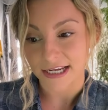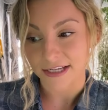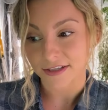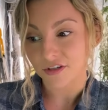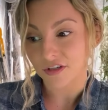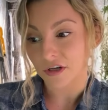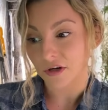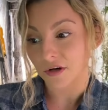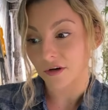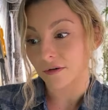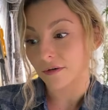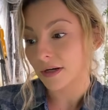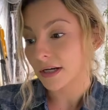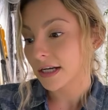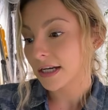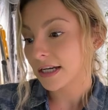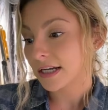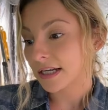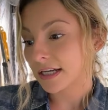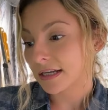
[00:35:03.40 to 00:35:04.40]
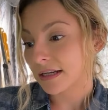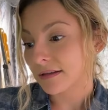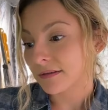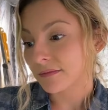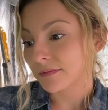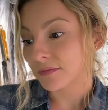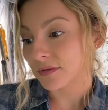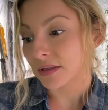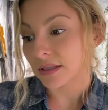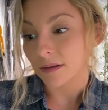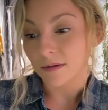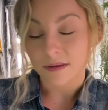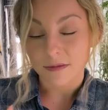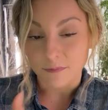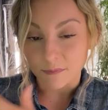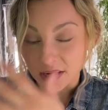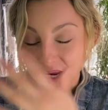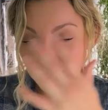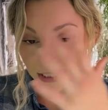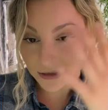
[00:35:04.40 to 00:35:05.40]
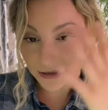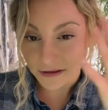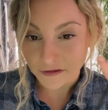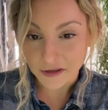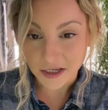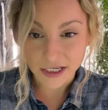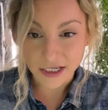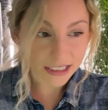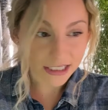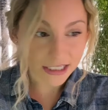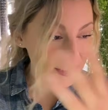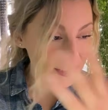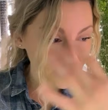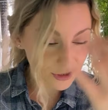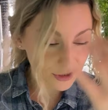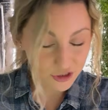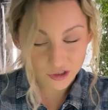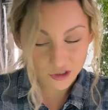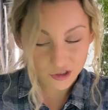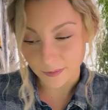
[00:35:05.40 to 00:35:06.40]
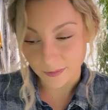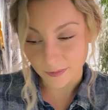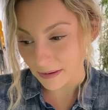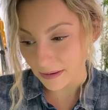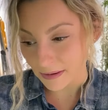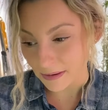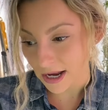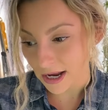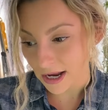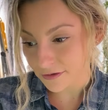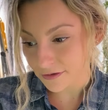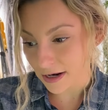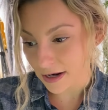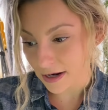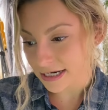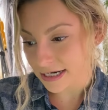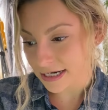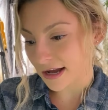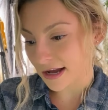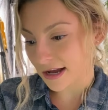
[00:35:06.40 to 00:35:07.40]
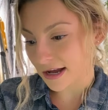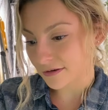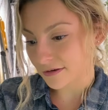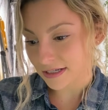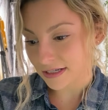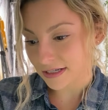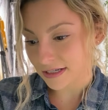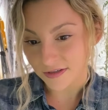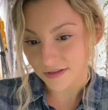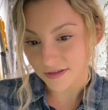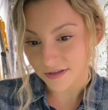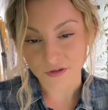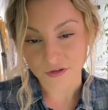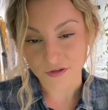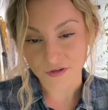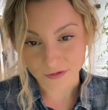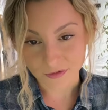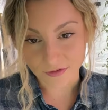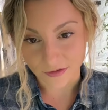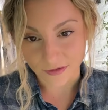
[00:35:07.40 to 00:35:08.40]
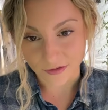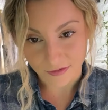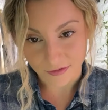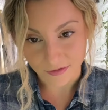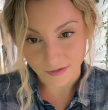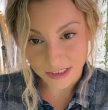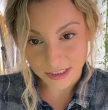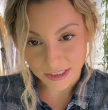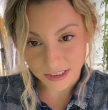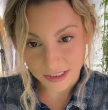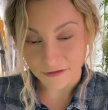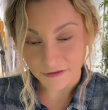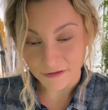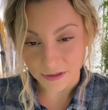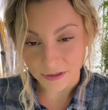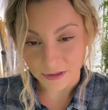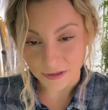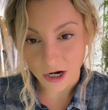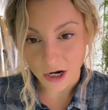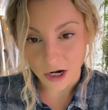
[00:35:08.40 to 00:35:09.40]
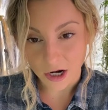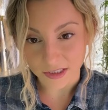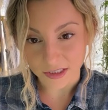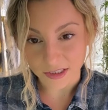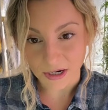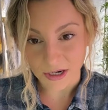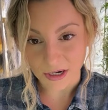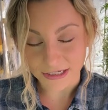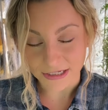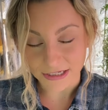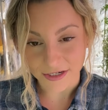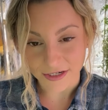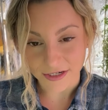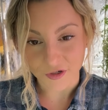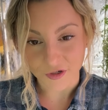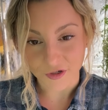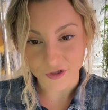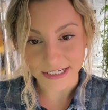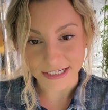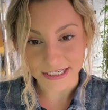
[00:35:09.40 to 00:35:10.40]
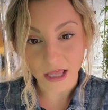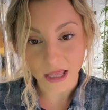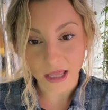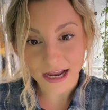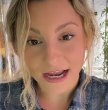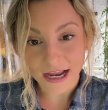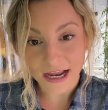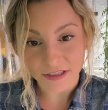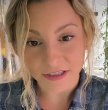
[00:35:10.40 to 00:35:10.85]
And so the main thing that's consuming my mind right now is all the stuff that we talked about in yesterday's live.